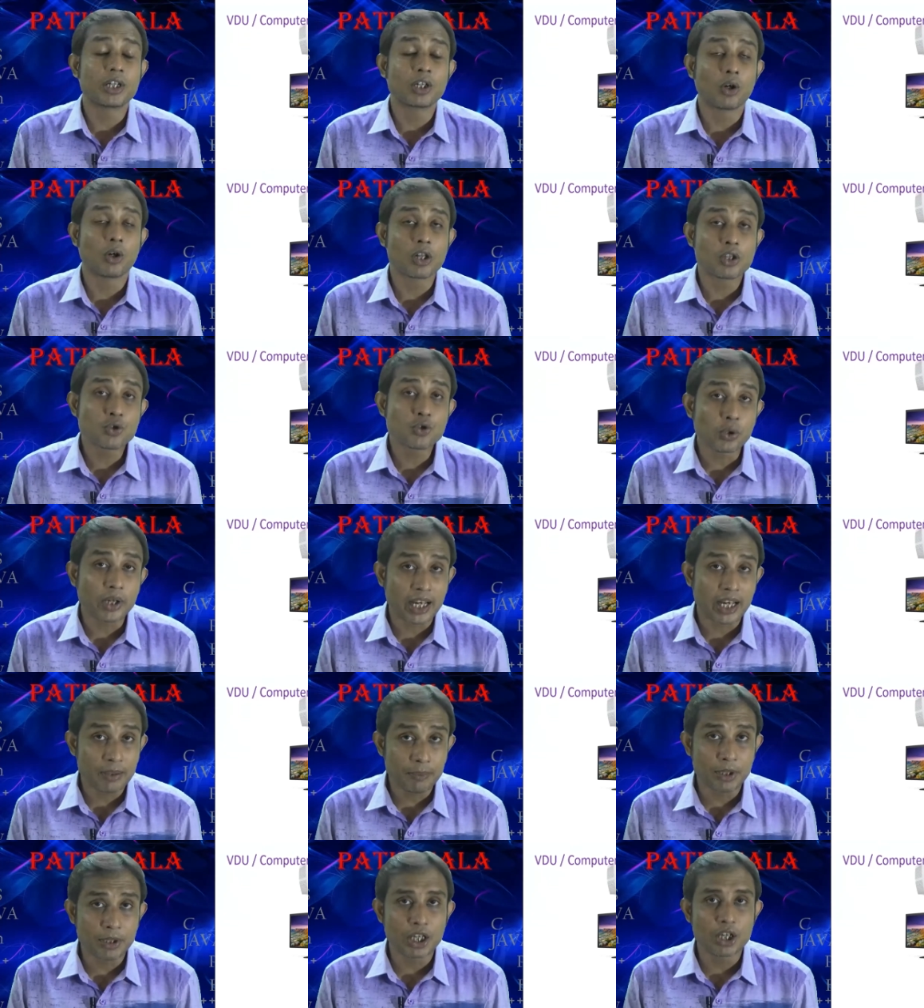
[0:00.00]
also
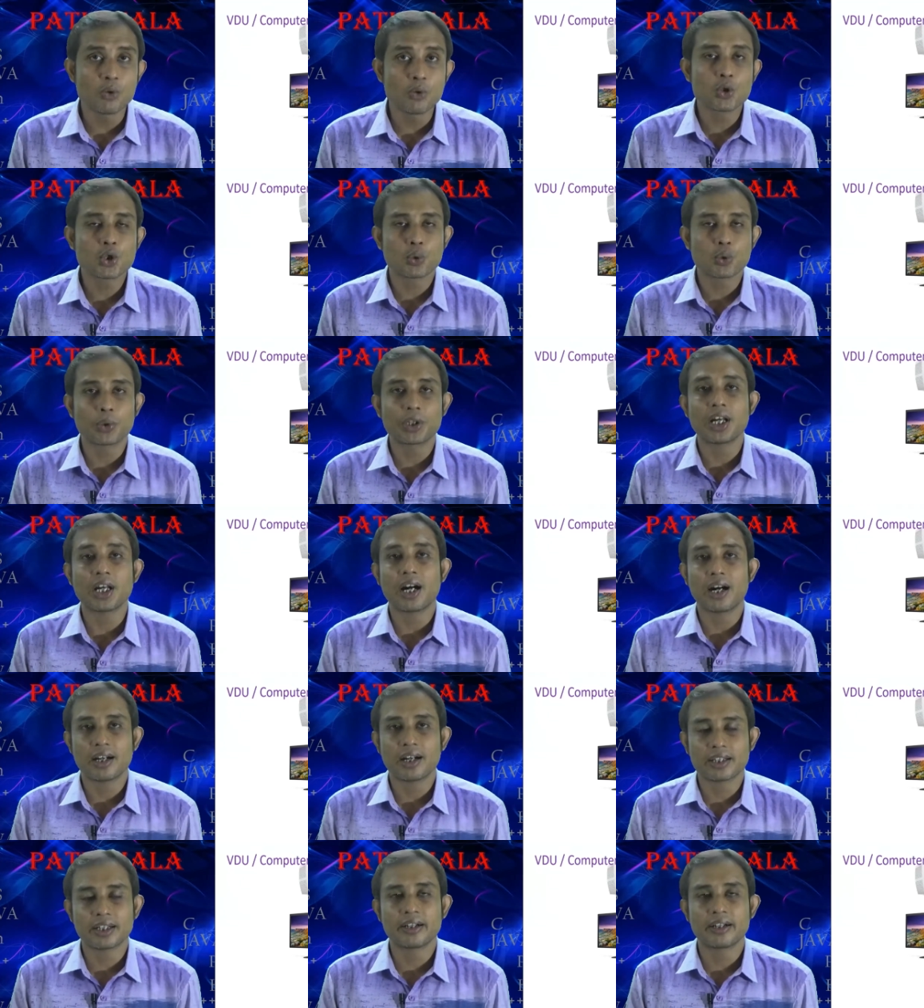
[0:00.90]
can be used with the
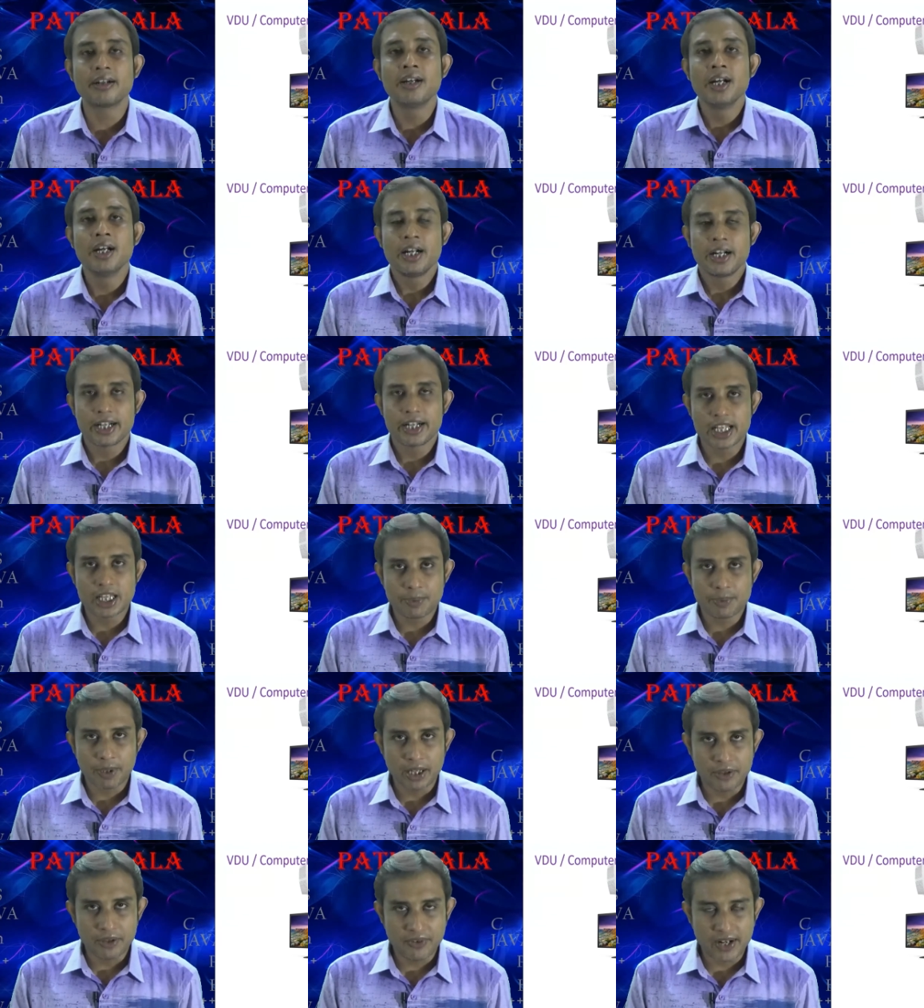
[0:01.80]
other
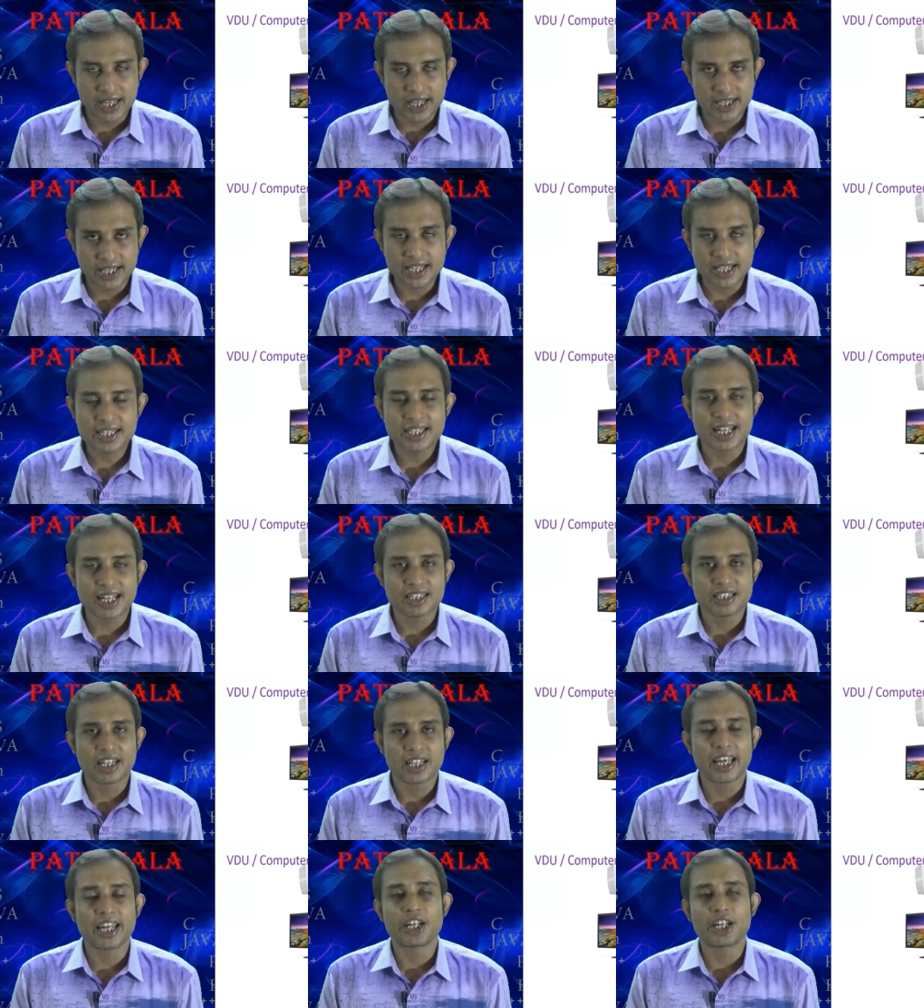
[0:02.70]
display devices
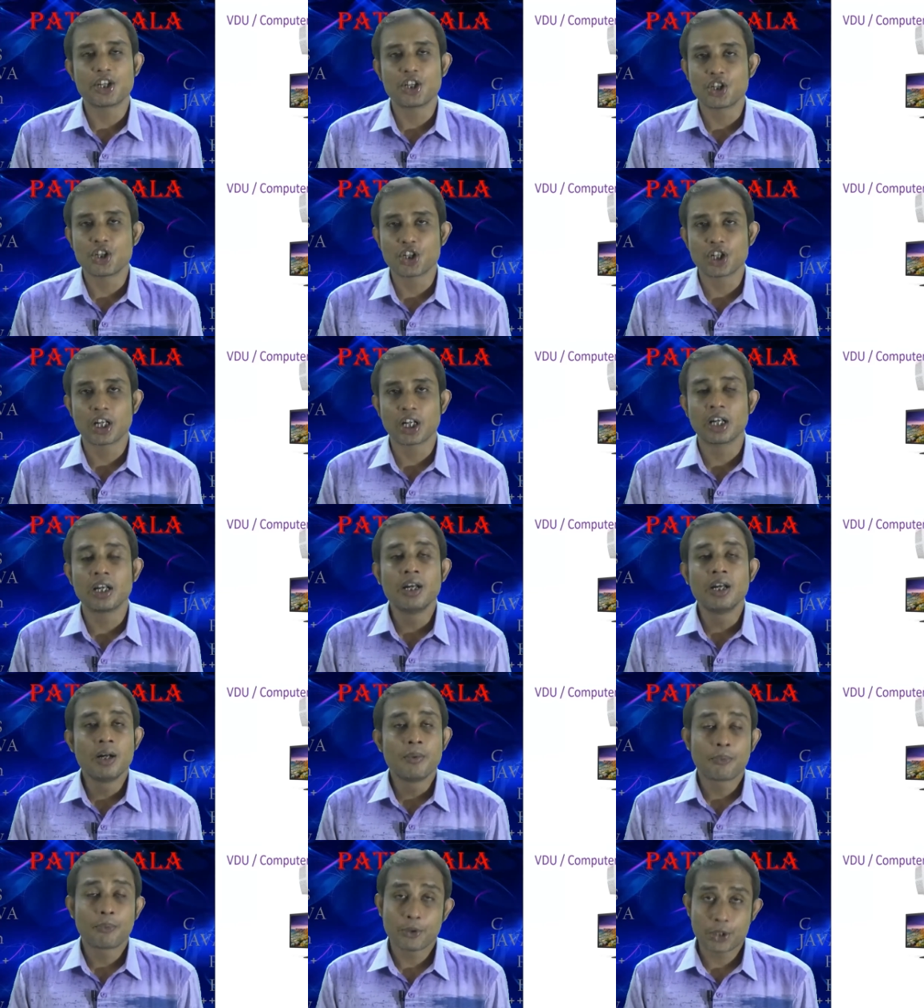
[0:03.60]
such like digital
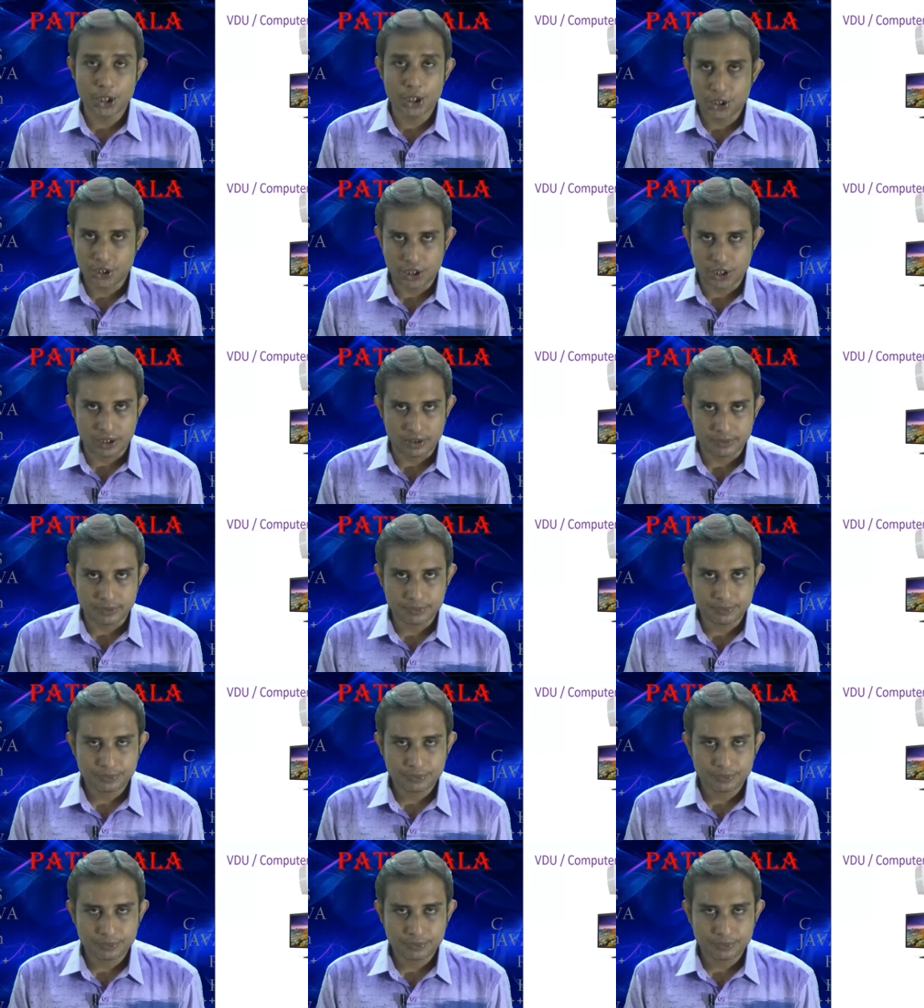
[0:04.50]
projector.